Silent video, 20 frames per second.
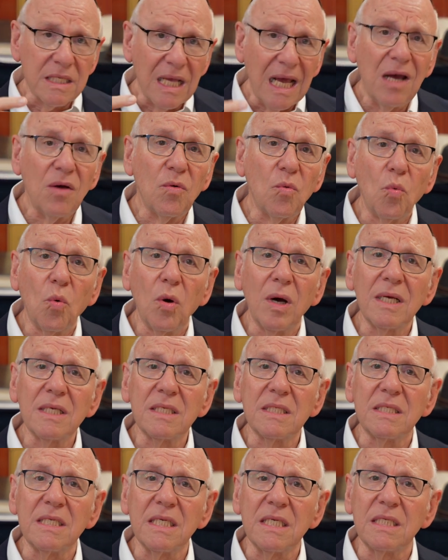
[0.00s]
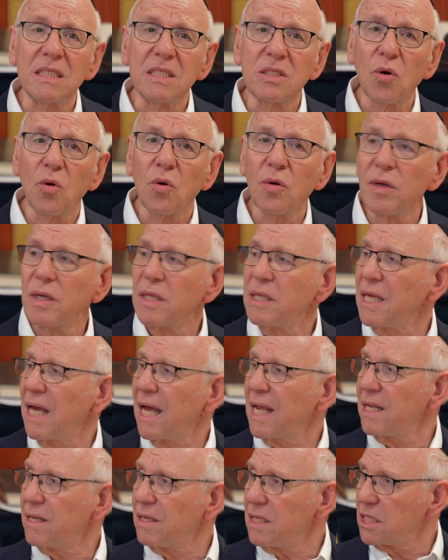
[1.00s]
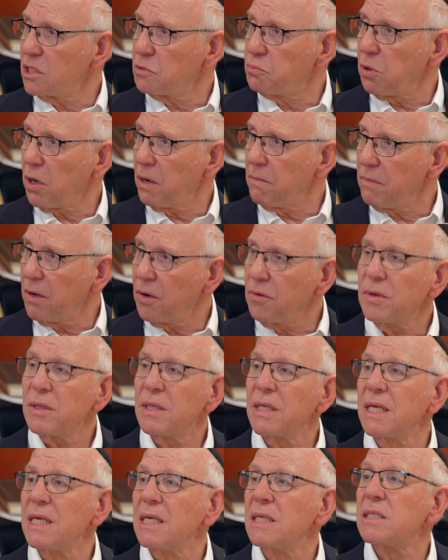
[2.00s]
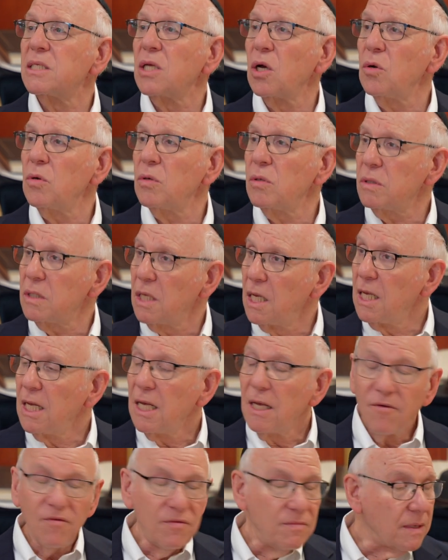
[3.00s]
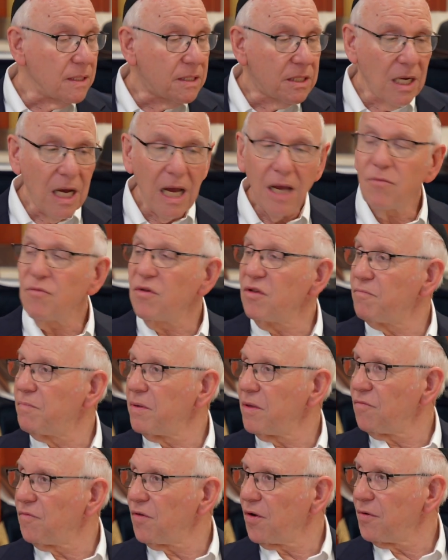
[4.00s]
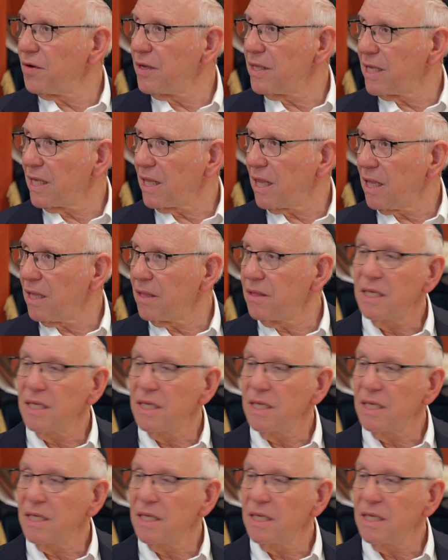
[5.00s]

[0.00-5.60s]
That was the story that is primarily told from the time we've been very little.